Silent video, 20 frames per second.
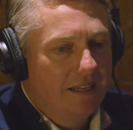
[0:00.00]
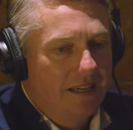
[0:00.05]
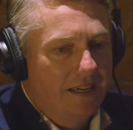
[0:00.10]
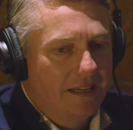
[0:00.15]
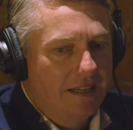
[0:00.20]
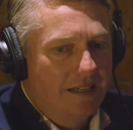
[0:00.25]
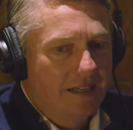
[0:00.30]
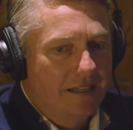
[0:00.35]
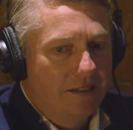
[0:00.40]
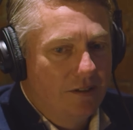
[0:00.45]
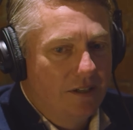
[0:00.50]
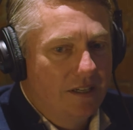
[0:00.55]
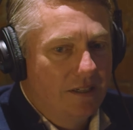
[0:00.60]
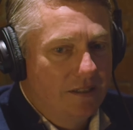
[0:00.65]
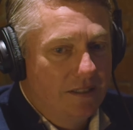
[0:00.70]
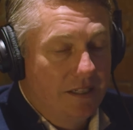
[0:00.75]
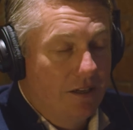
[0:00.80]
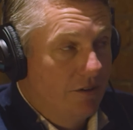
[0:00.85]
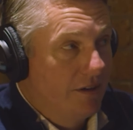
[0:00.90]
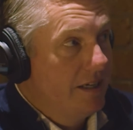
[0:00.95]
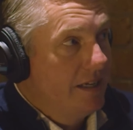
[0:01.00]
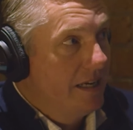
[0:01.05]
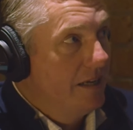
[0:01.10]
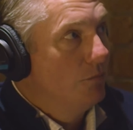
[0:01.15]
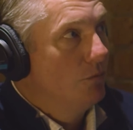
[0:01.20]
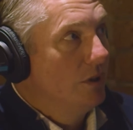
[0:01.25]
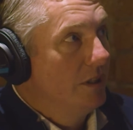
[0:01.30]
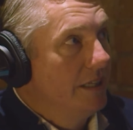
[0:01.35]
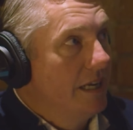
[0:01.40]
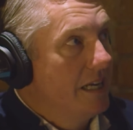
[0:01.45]
And it, it, you know, he
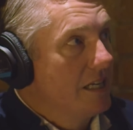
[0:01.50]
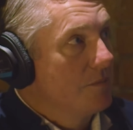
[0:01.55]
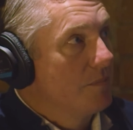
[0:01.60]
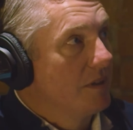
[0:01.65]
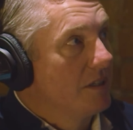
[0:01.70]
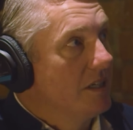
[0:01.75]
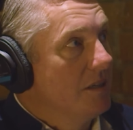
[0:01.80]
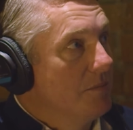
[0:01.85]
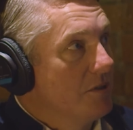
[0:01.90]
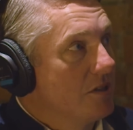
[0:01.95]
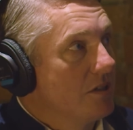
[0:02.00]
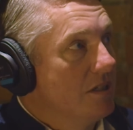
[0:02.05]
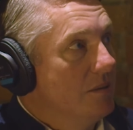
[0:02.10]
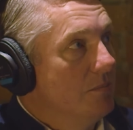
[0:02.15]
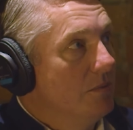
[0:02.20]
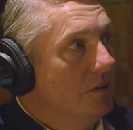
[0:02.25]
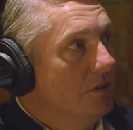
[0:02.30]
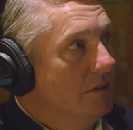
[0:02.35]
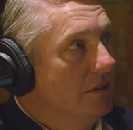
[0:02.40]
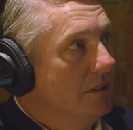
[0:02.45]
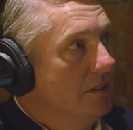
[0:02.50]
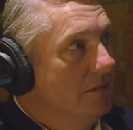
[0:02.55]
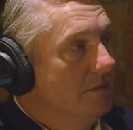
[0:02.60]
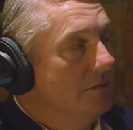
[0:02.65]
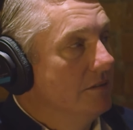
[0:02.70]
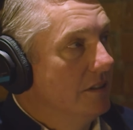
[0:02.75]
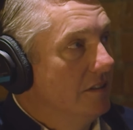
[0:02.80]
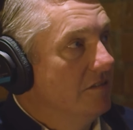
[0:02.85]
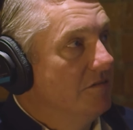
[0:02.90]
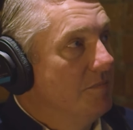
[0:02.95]
really has become a symbol
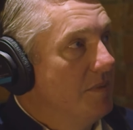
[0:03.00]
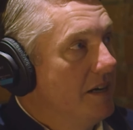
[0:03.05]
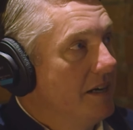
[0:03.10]
of of